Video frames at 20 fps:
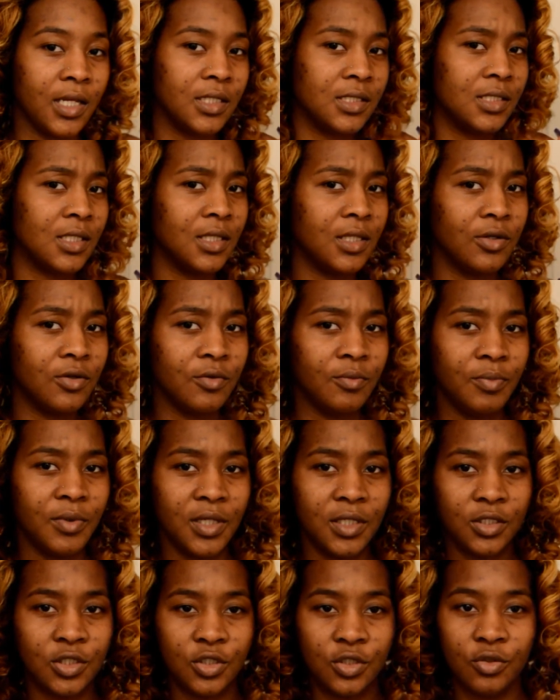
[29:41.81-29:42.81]
It's a little
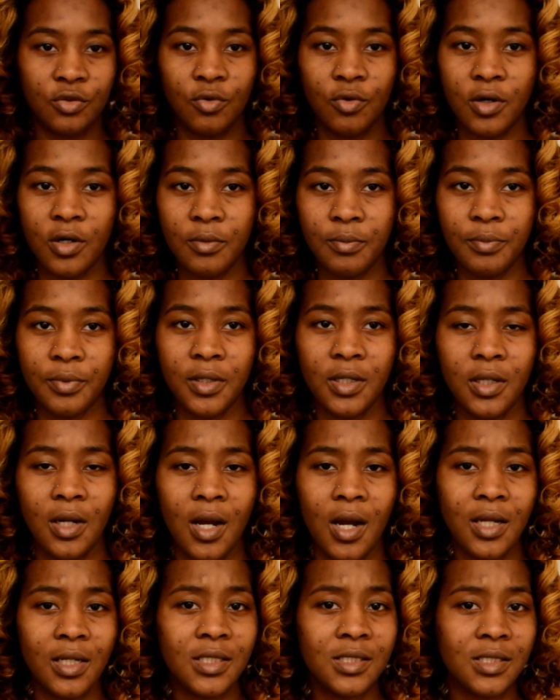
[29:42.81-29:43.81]
bit short, but
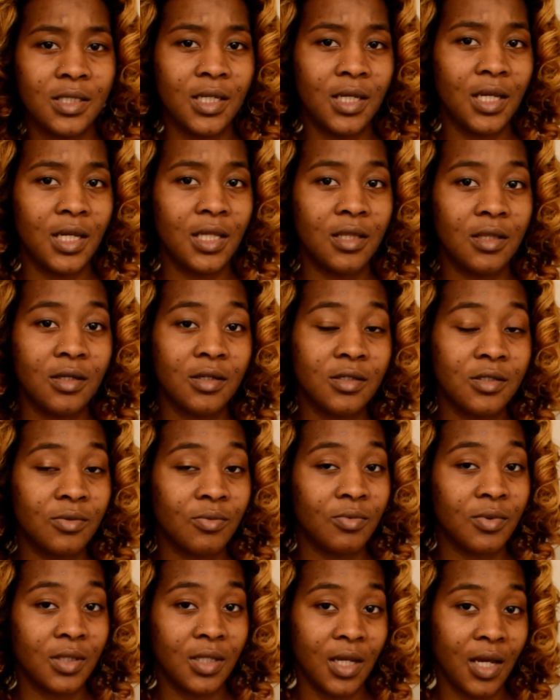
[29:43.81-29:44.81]
honestly, it looks
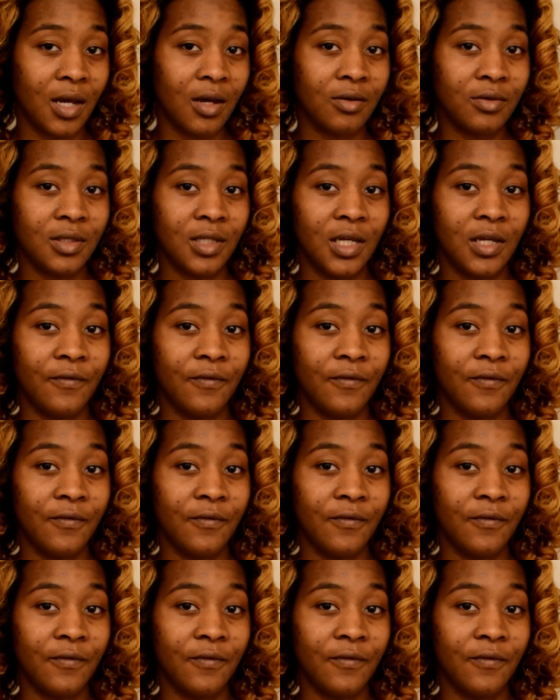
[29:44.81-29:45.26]
really healthy.